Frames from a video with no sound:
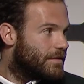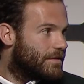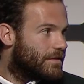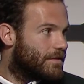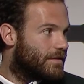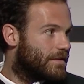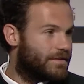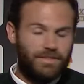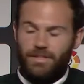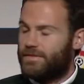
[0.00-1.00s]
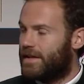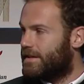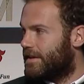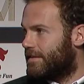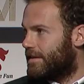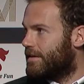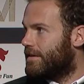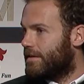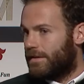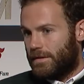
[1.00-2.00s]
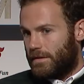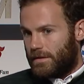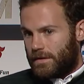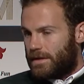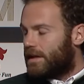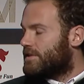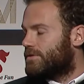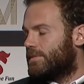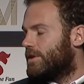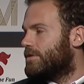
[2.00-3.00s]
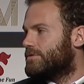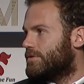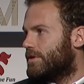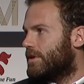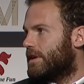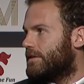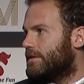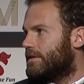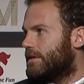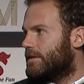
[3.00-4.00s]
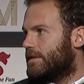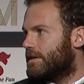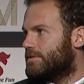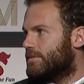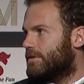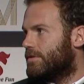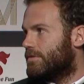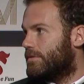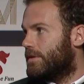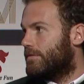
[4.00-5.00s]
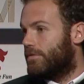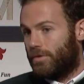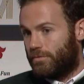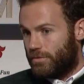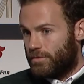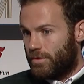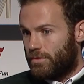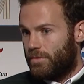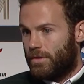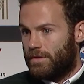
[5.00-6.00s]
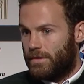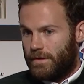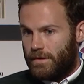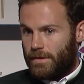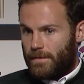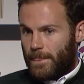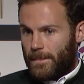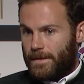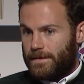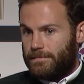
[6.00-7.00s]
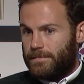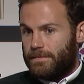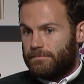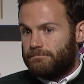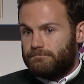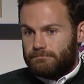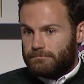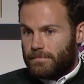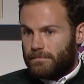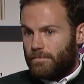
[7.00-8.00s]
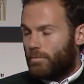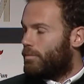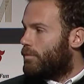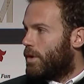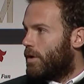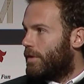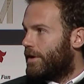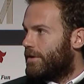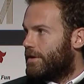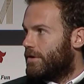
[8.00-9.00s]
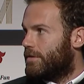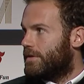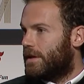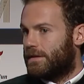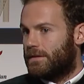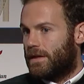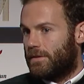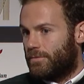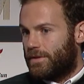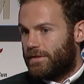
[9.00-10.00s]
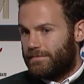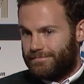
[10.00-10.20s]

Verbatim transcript: uh, achieve that. I think it has to be done sooner or later. It has to be done uh, from football world in, in one way or another, and, and we